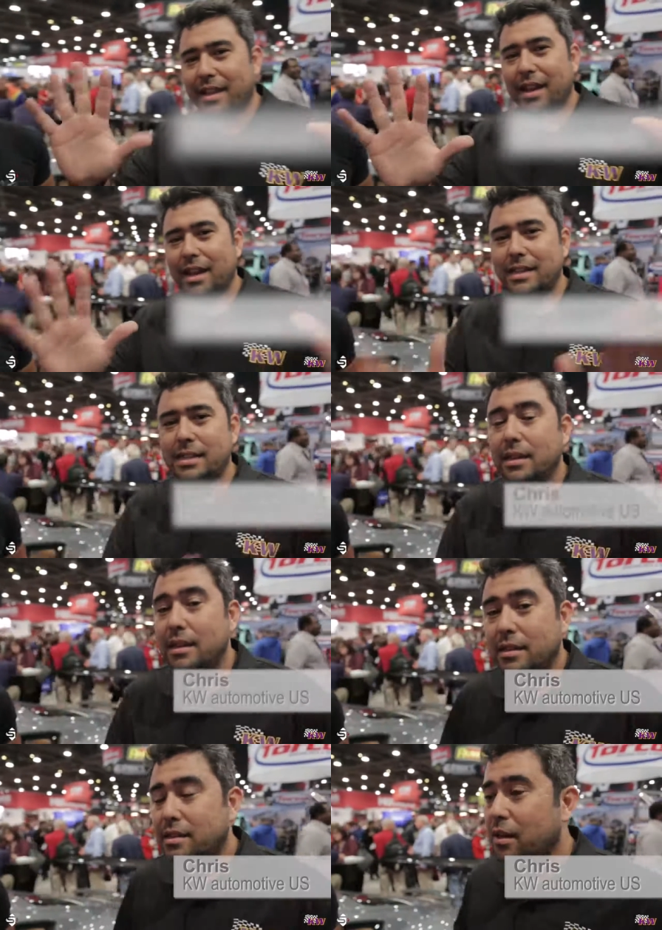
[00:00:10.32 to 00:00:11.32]
Hey
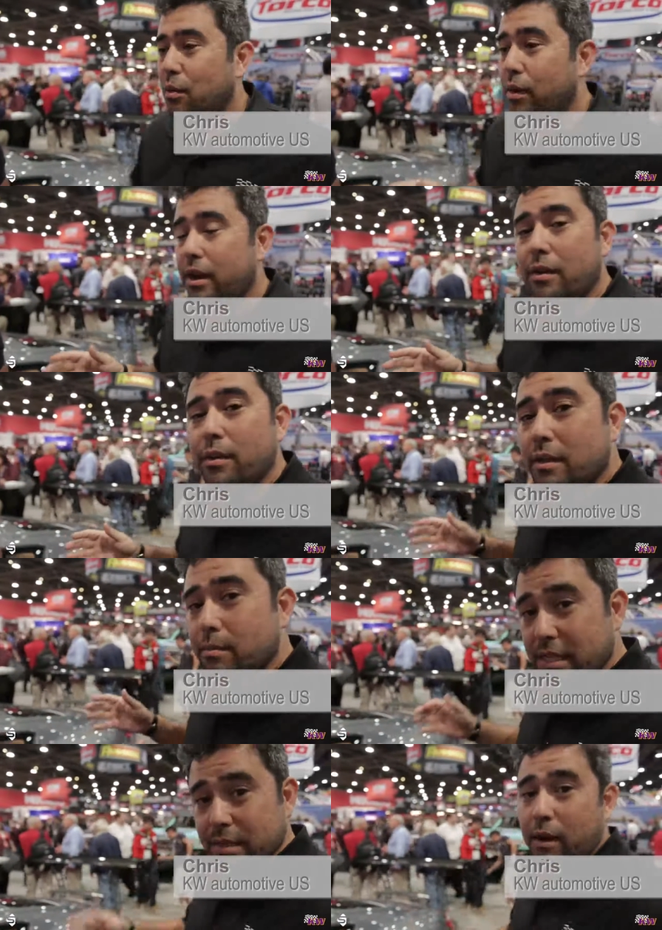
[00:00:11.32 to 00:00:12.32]
guys, so we're here with
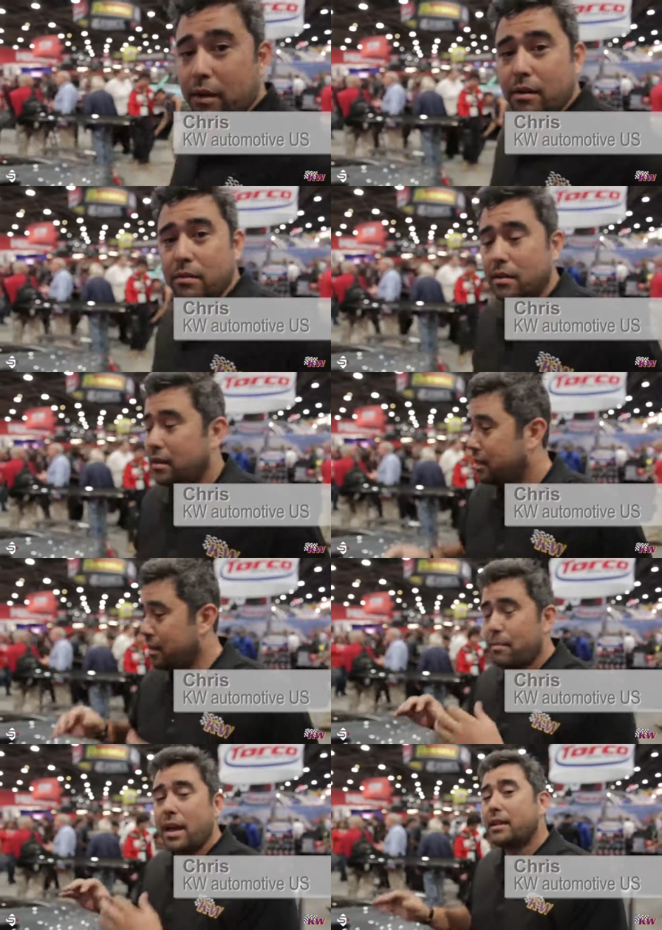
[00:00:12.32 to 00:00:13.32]
Bisimoto,
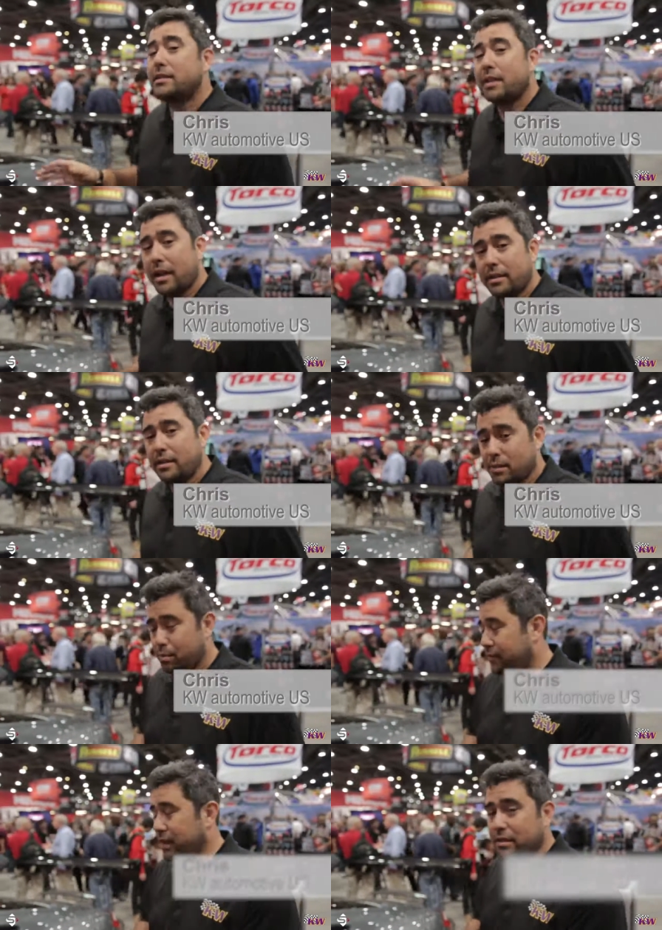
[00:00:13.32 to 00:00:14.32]
the mad scientist
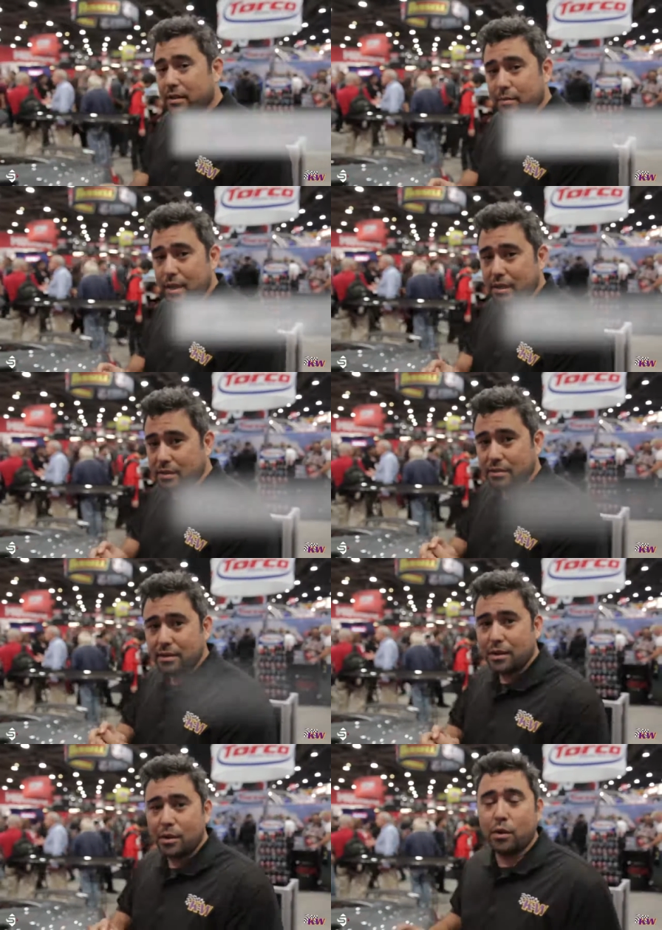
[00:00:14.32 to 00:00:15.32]
professor that makes
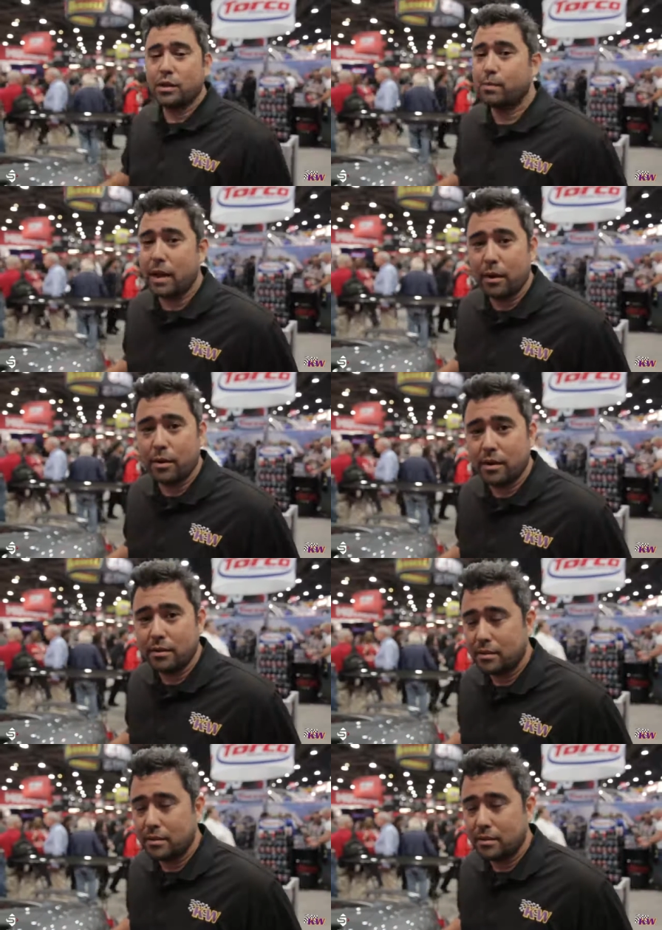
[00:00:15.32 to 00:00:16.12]
horsepower.